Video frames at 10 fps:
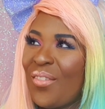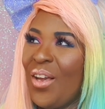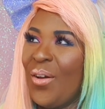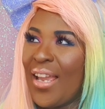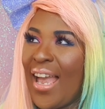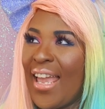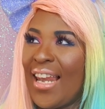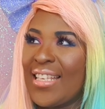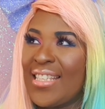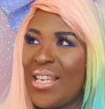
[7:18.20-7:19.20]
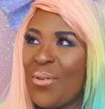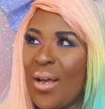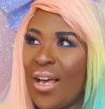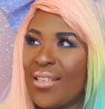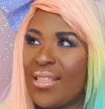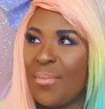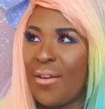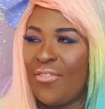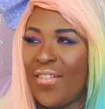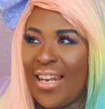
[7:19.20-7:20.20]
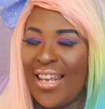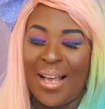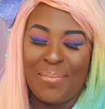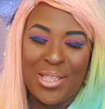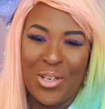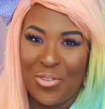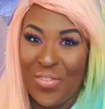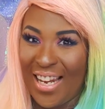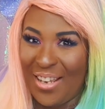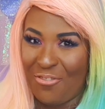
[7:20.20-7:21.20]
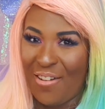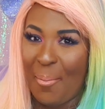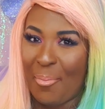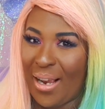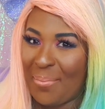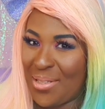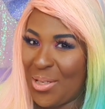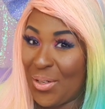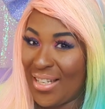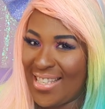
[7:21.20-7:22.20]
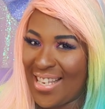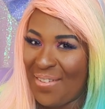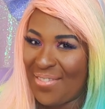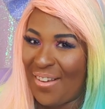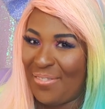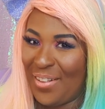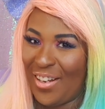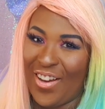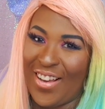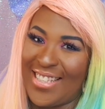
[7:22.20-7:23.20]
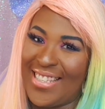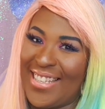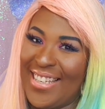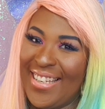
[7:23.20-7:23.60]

Okay, let's see. What else am I feeling? I'm still feeling fabric. I'm still going to save that for last.